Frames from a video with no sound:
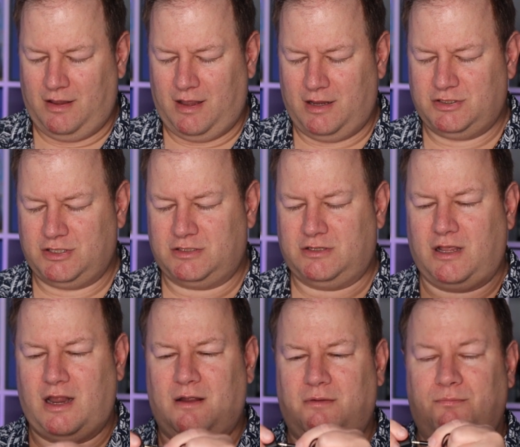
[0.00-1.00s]
It just
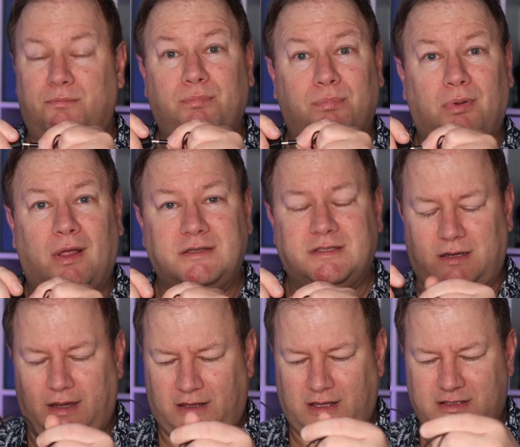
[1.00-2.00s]
kind of plugs in
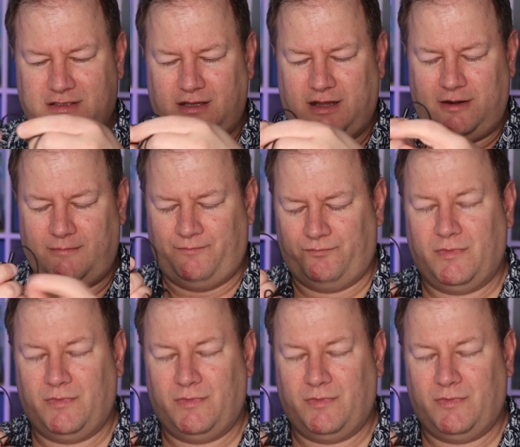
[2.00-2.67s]
like this, and then